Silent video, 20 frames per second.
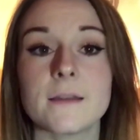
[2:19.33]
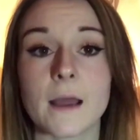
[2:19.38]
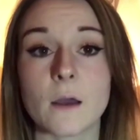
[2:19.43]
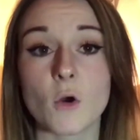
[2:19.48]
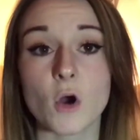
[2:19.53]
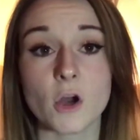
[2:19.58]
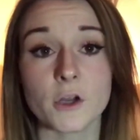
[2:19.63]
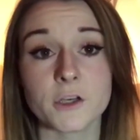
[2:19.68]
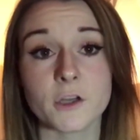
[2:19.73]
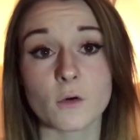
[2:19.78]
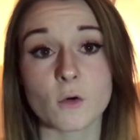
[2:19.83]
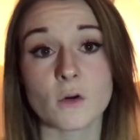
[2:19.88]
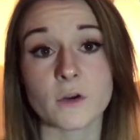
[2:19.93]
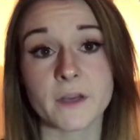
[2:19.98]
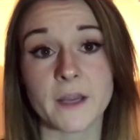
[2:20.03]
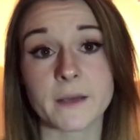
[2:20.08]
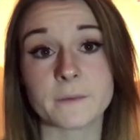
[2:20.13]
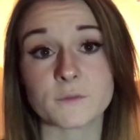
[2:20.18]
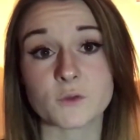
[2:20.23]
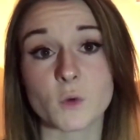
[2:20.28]
Now I know
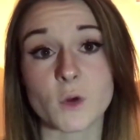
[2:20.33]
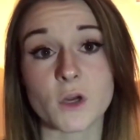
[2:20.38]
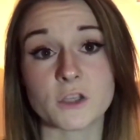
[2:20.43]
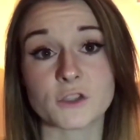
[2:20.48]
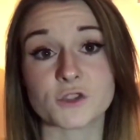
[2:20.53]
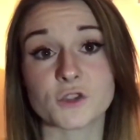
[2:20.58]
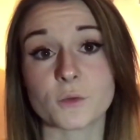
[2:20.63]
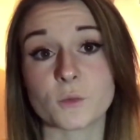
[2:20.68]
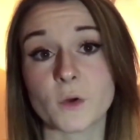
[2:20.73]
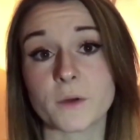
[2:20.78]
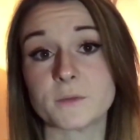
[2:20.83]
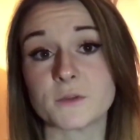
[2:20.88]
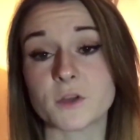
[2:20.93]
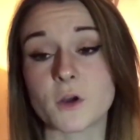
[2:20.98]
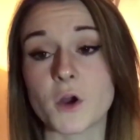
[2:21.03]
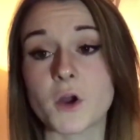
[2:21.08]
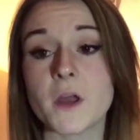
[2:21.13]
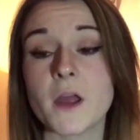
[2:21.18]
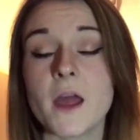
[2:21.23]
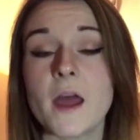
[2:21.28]
on Games Workshop
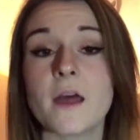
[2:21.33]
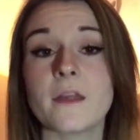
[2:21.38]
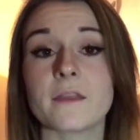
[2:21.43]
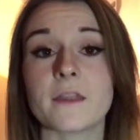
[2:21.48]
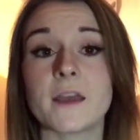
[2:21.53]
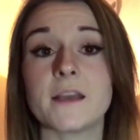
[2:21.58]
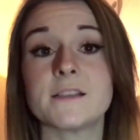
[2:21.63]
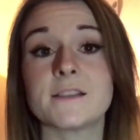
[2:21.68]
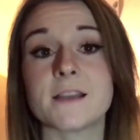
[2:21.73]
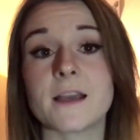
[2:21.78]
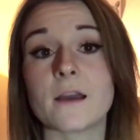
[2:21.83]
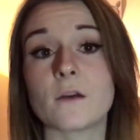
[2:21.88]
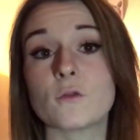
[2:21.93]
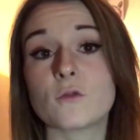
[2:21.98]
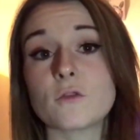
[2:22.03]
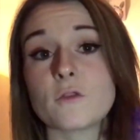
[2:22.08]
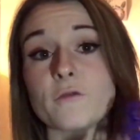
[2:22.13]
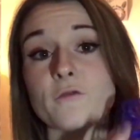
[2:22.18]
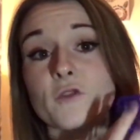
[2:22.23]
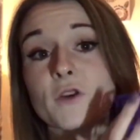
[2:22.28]
website they sell
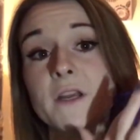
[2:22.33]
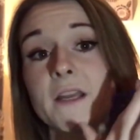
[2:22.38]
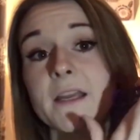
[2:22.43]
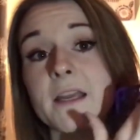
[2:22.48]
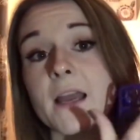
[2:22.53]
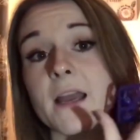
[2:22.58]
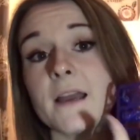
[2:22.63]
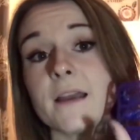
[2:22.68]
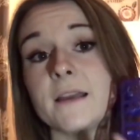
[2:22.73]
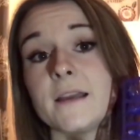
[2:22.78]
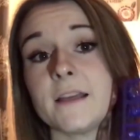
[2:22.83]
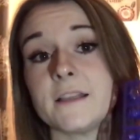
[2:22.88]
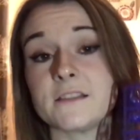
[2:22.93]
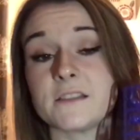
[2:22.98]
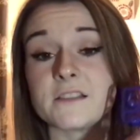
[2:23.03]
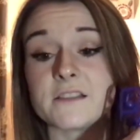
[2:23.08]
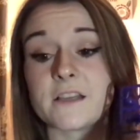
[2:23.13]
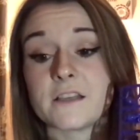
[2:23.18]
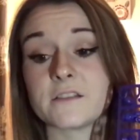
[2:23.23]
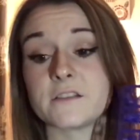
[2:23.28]
the free
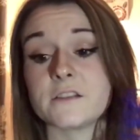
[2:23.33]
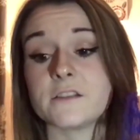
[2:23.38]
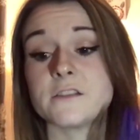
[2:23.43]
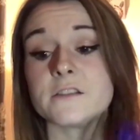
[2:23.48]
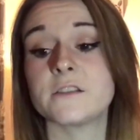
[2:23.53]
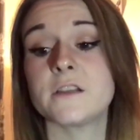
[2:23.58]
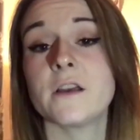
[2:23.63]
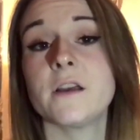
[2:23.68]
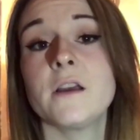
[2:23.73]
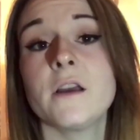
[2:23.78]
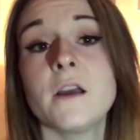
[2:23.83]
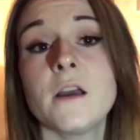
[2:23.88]
intercessors,